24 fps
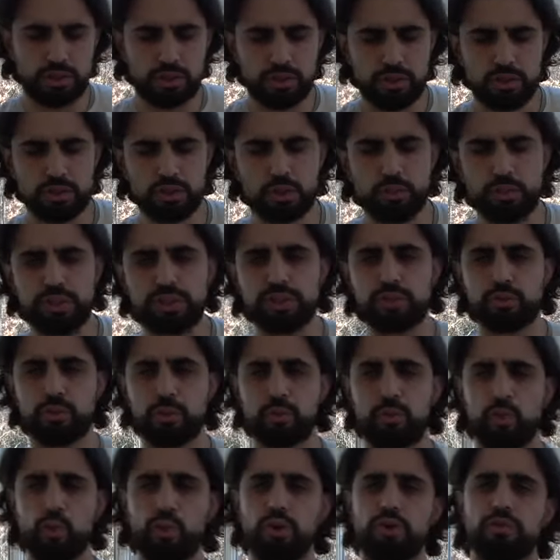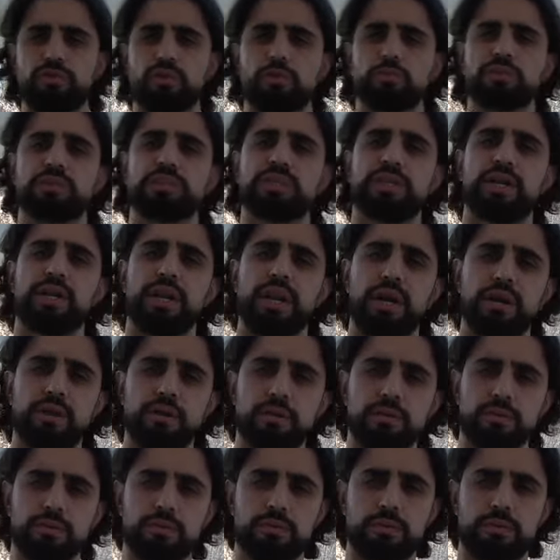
There's a recent report from CNN